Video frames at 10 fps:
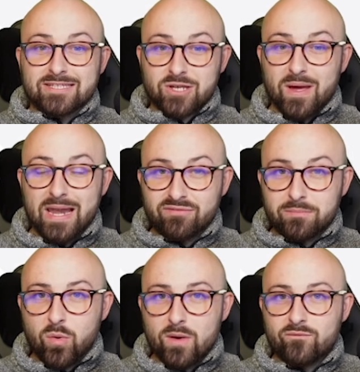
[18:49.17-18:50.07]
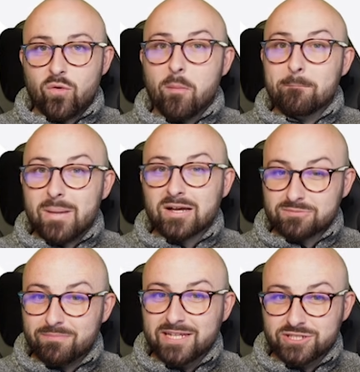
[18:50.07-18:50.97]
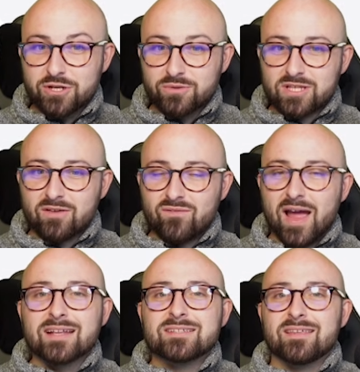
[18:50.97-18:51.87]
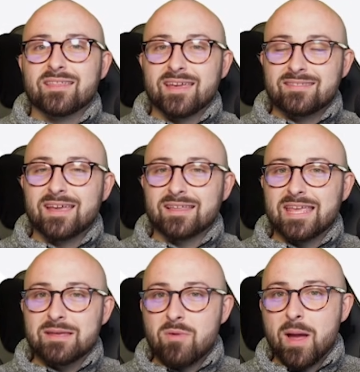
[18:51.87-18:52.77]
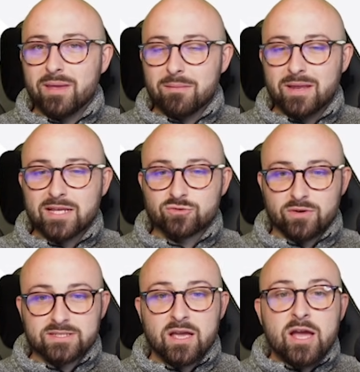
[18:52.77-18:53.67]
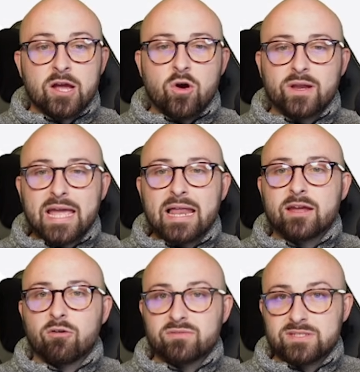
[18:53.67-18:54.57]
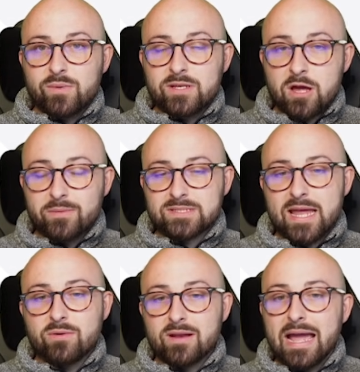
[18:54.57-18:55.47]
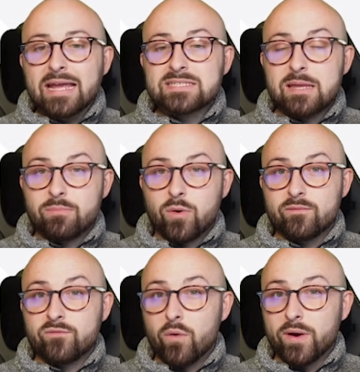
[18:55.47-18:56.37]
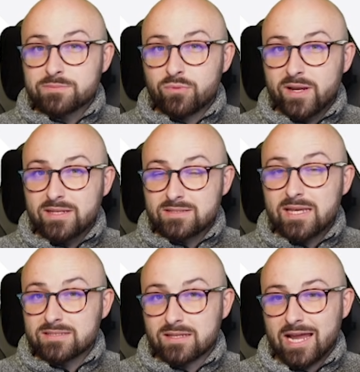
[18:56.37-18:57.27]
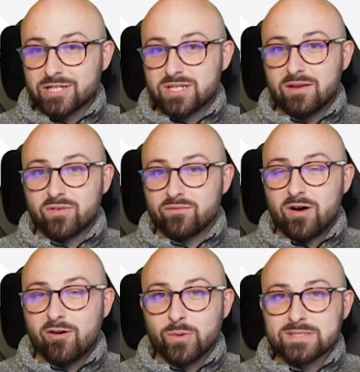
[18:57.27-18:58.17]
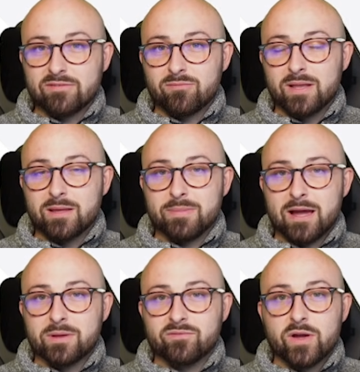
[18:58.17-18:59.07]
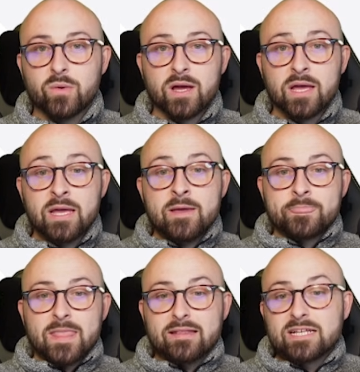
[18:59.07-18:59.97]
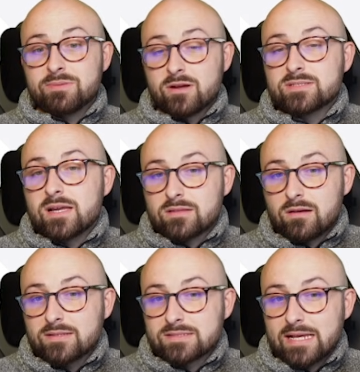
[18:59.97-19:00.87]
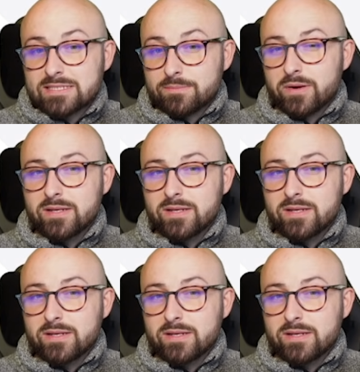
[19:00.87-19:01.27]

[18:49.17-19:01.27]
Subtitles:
So 11.4 must be due to the fact that they think that he might be a minutes risk. Conor Gallagher, obviously, we know is nailed, and 18.4 is pretty decent, actually, for a £5.7 million midfielder. And that's because the underlying stats are